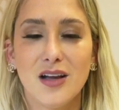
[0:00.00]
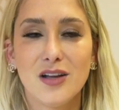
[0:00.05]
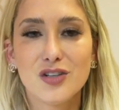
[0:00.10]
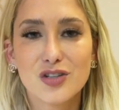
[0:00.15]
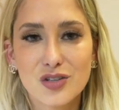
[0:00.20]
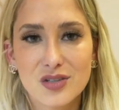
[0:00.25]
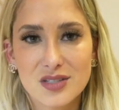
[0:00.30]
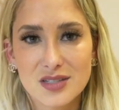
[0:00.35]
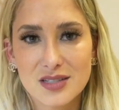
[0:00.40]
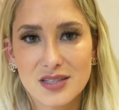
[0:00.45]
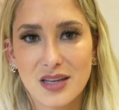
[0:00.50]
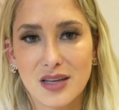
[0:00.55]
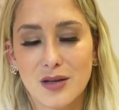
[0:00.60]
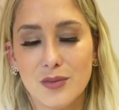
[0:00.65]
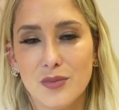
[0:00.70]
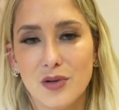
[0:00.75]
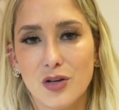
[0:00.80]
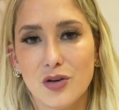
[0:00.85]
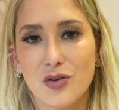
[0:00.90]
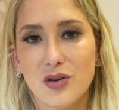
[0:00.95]
under the
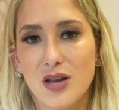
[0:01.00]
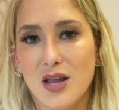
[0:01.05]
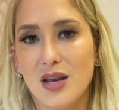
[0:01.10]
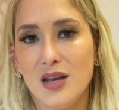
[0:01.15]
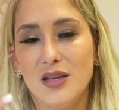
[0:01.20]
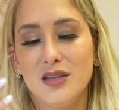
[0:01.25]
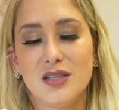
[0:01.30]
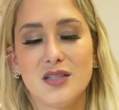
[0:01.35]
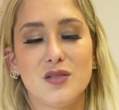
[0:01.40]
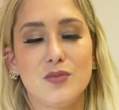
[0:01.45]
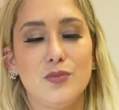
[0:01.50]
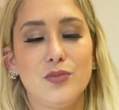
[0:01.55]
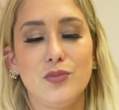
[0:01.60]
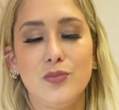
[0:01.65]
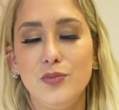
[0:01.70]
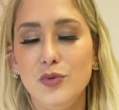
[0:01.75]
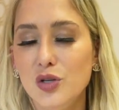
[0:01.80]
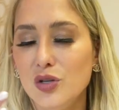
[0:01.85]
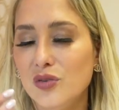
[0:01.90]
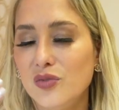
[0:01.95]
skin, but creating this
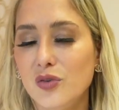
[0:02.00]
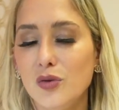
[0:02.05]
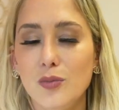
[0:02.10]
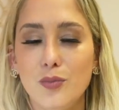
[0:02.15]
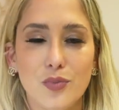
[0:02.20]
beautiful,